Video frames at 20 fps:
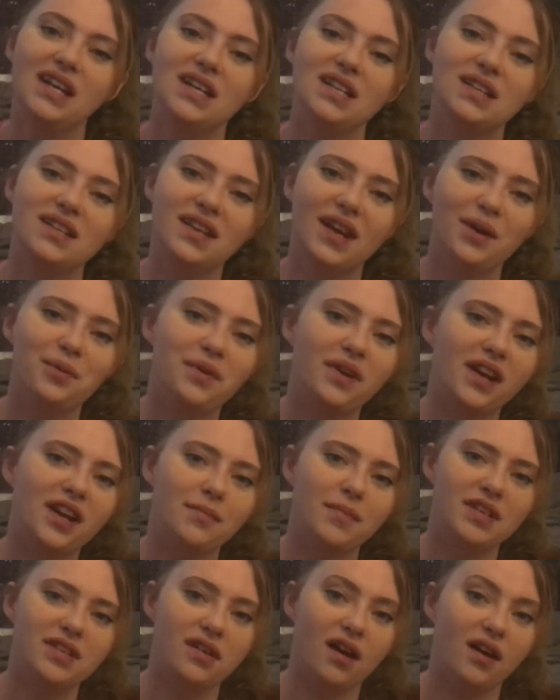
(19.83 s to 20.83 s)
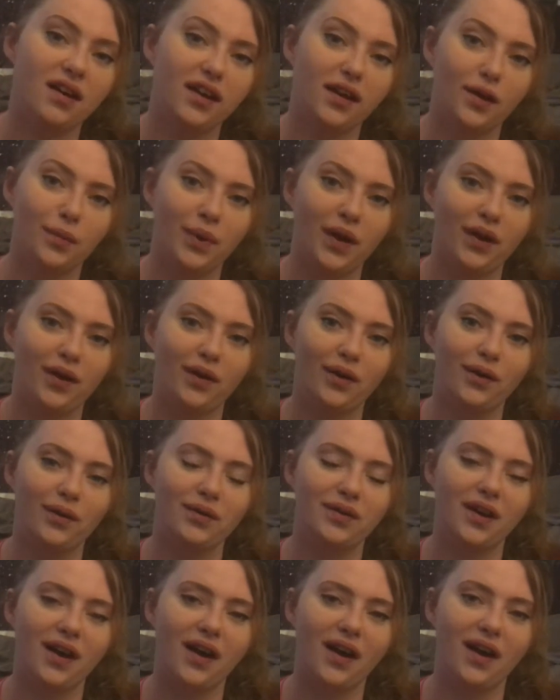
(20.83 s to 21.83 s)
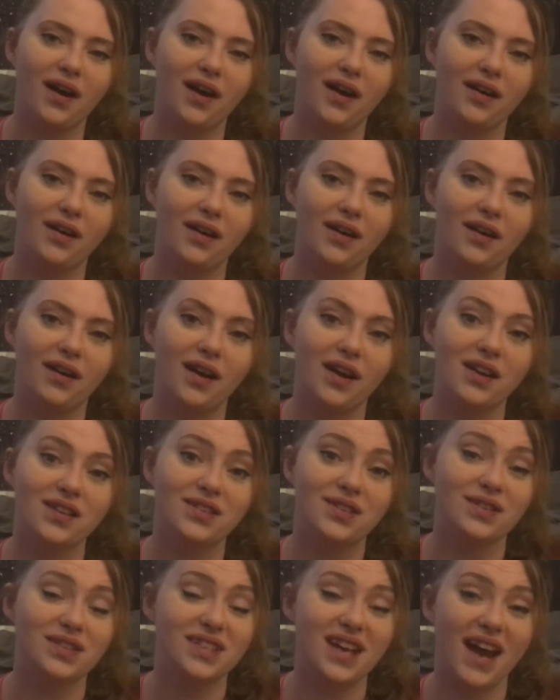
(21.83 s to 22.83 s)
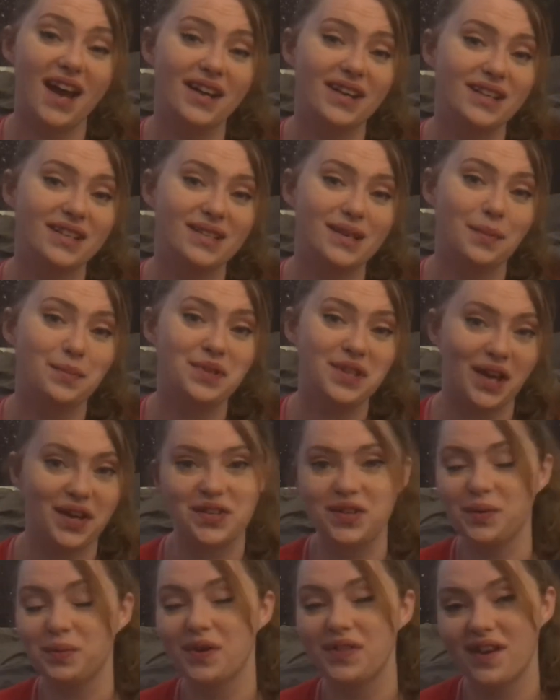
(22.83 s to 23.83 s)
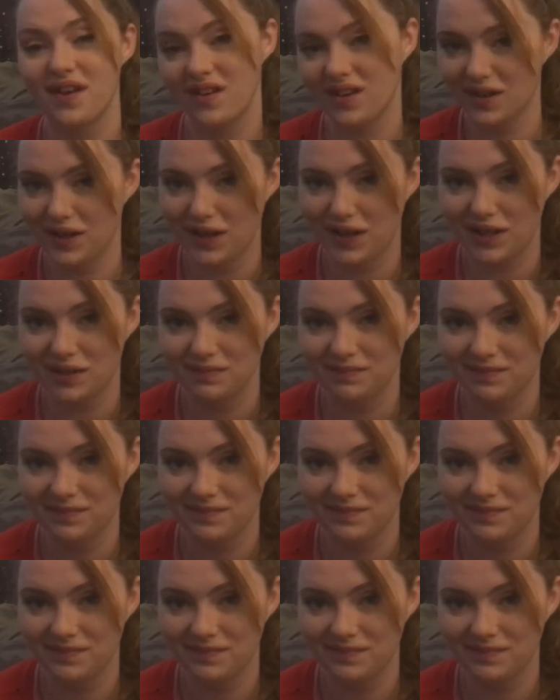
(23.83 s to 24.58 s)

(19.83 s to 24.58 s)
Today we're going to be talking about our society's obsession with alcohol.